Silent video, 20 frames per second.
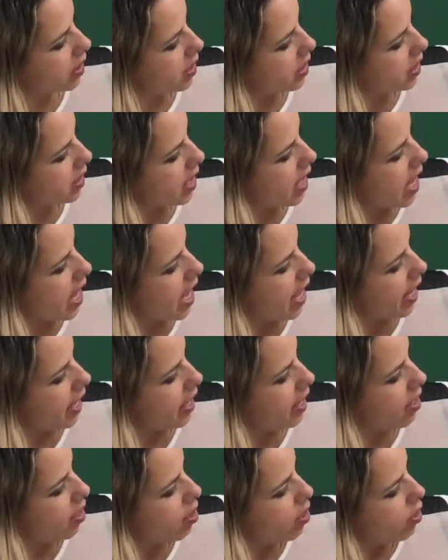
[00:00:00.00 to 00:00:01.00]
the sky.
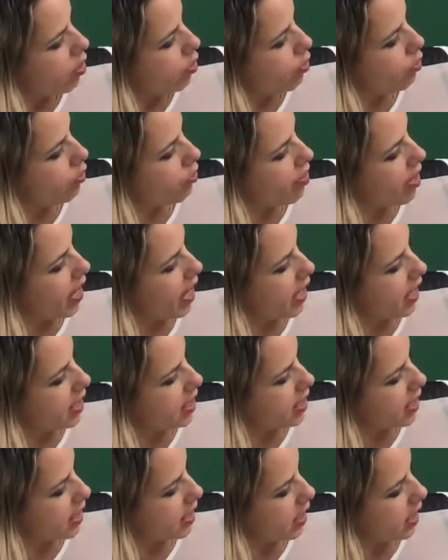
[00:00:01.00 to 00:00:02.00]
Rain is
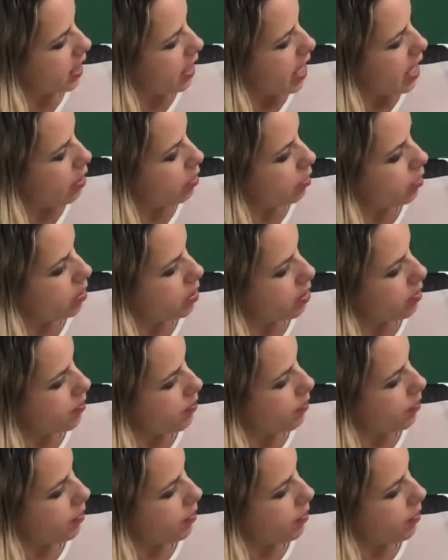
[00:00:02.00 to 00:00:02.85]
in the clouds.